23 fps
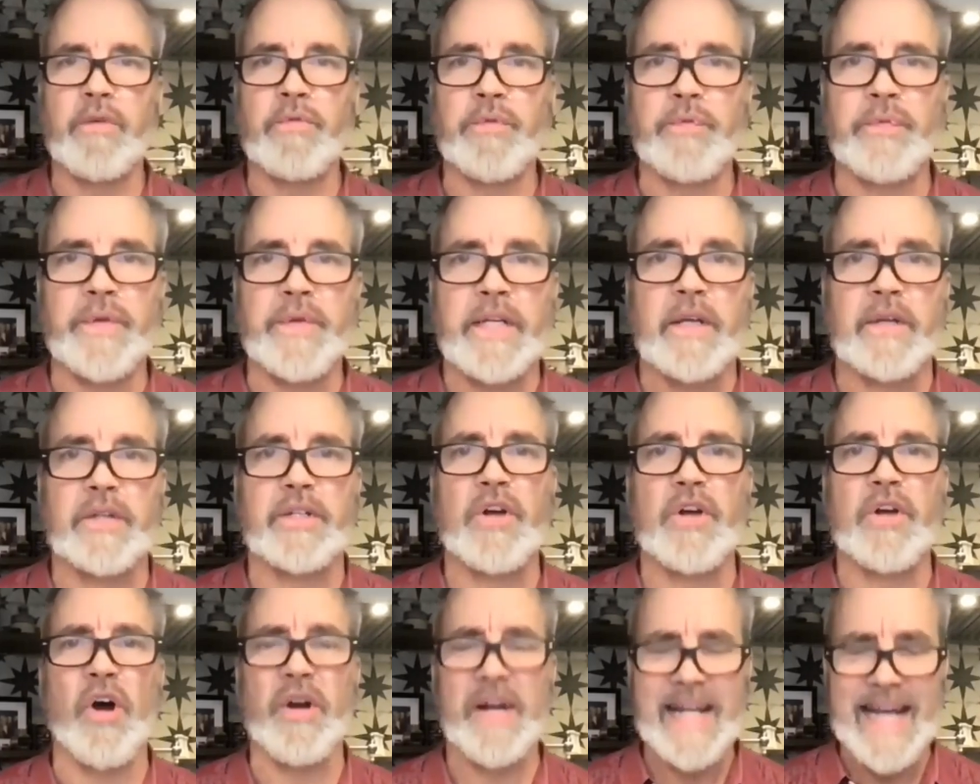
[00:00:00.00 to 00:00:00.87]
the field,
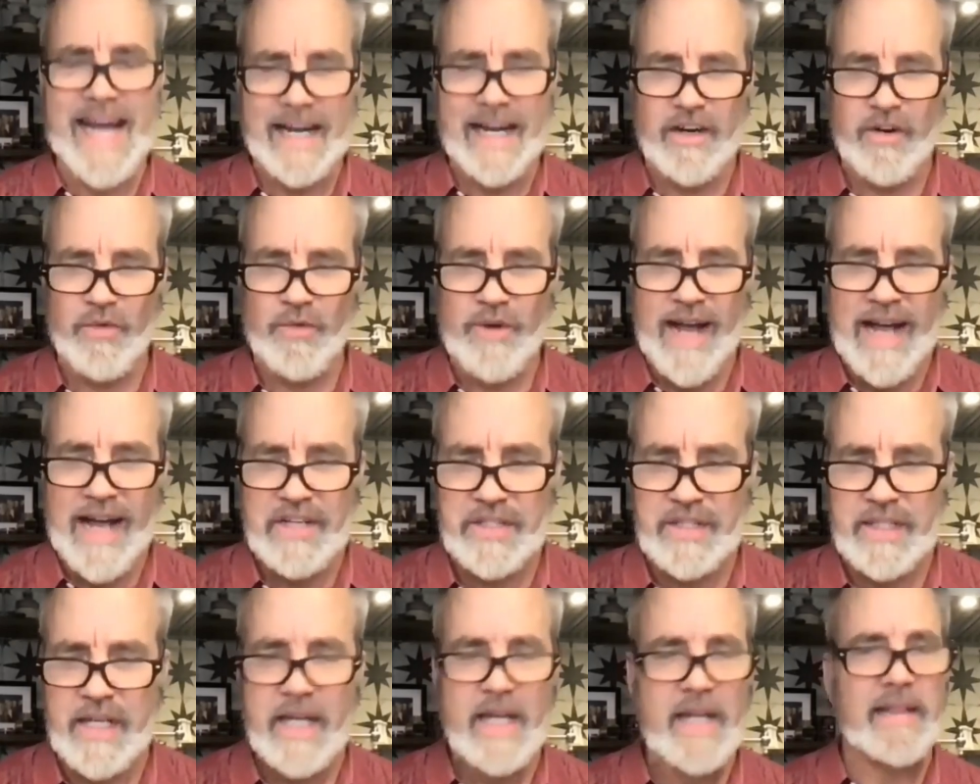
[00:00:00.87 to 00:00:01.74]
cardiac
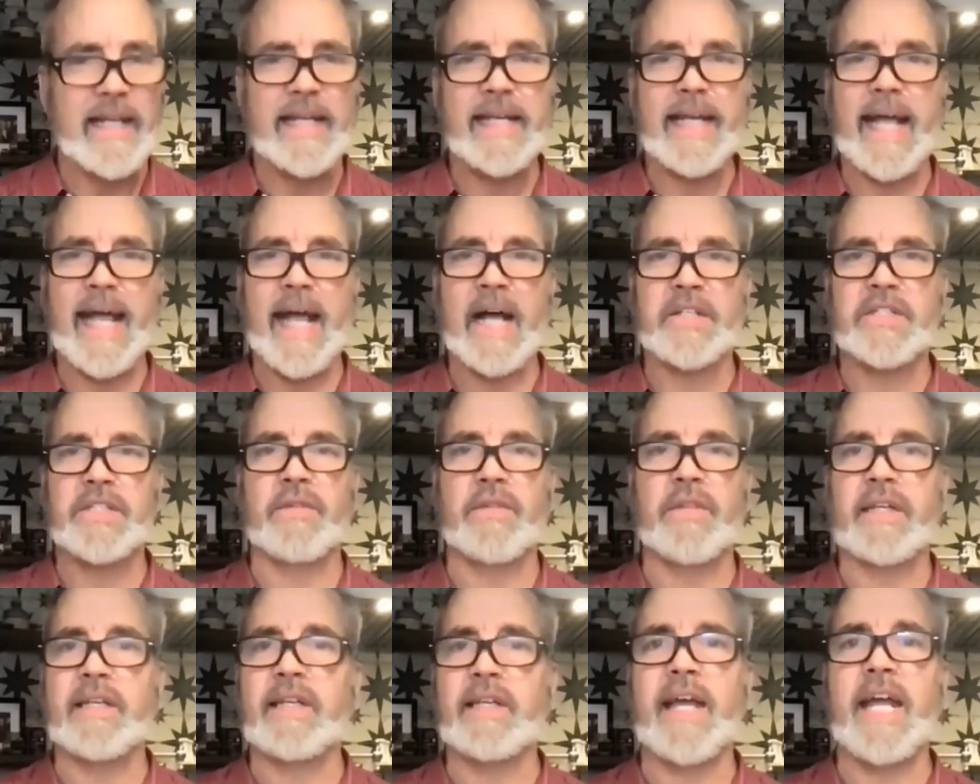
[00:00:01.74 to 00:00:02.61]
arrest. They
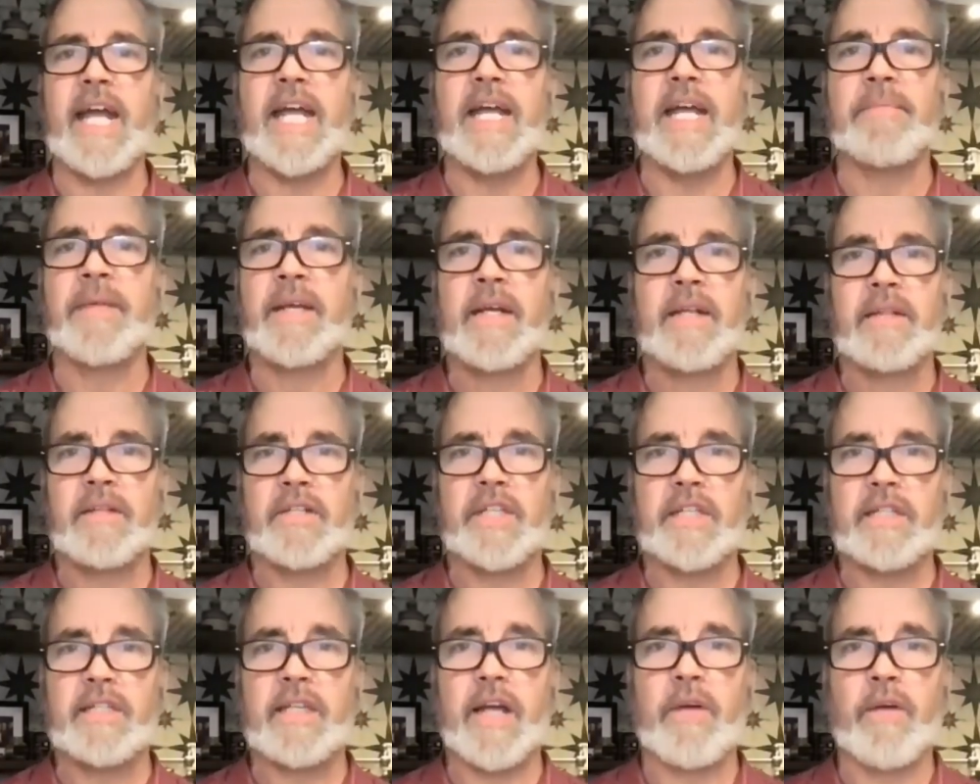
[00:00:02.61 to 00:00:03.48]
canceled the game.
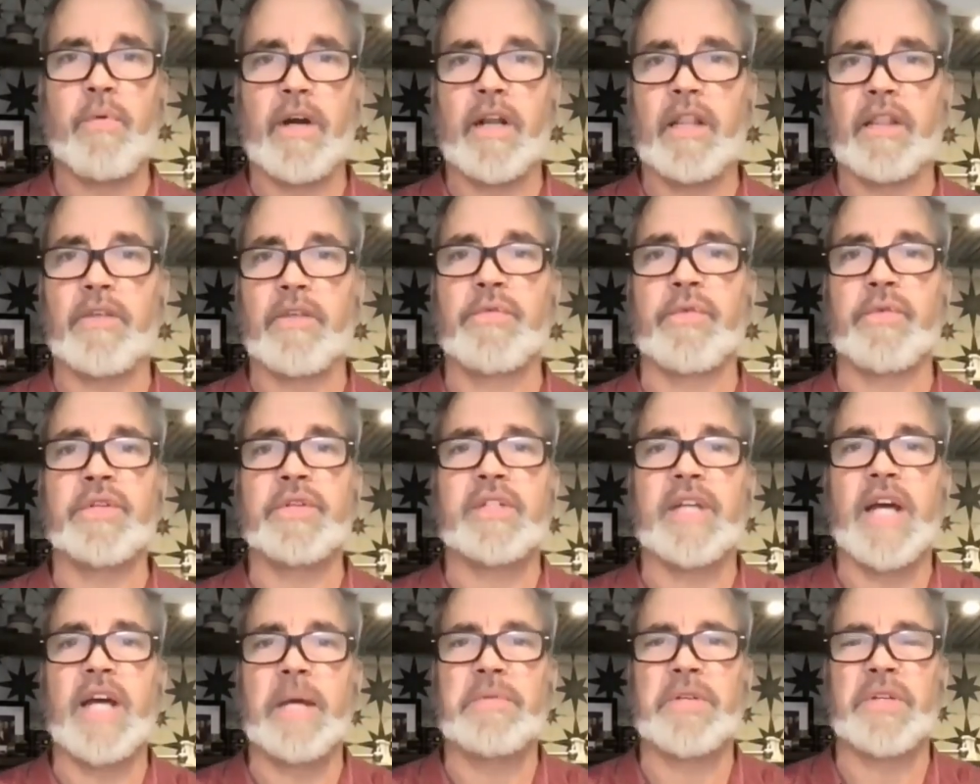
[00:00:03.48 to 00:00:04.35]
This is like one of the
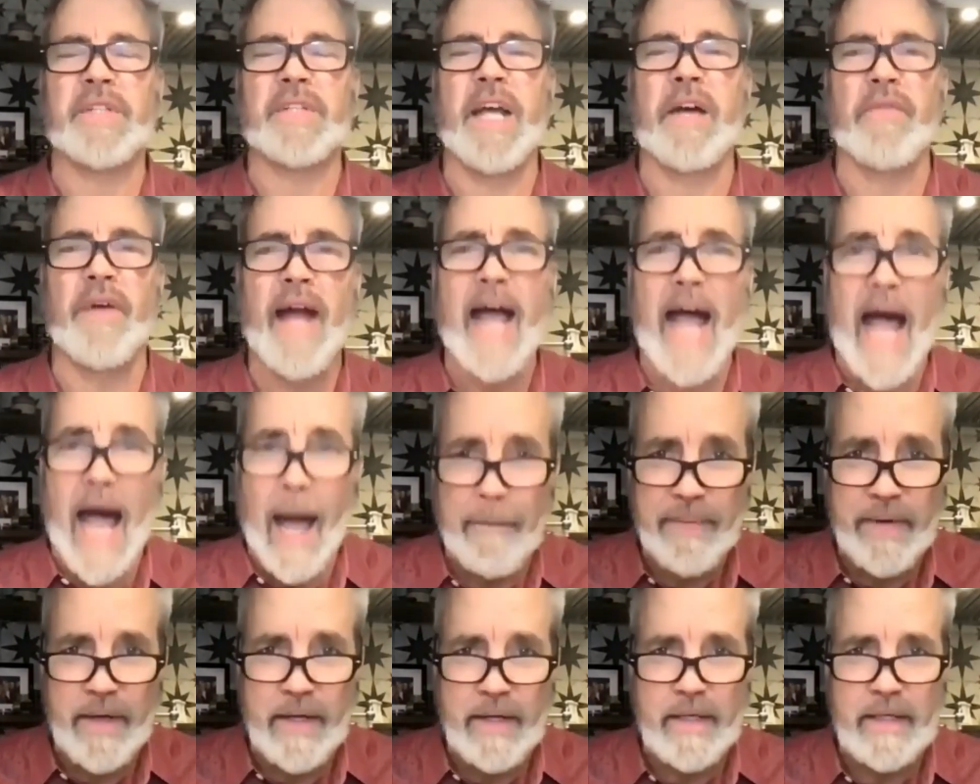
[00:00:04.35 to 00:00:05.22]
first times this ever
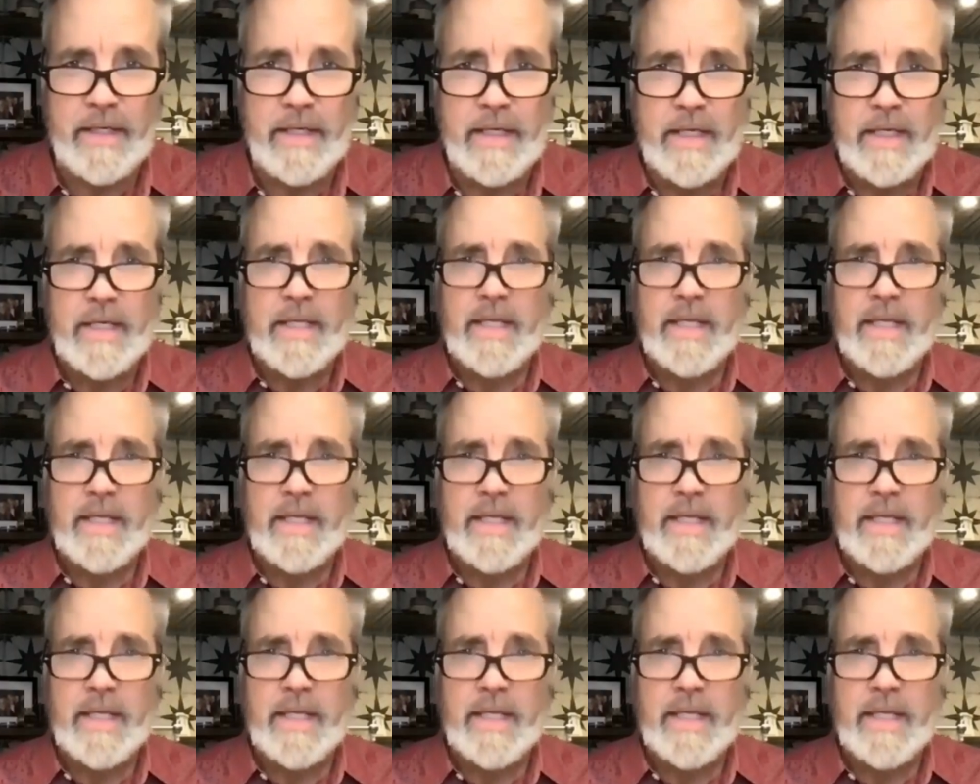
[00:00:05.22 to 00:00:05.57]
happened.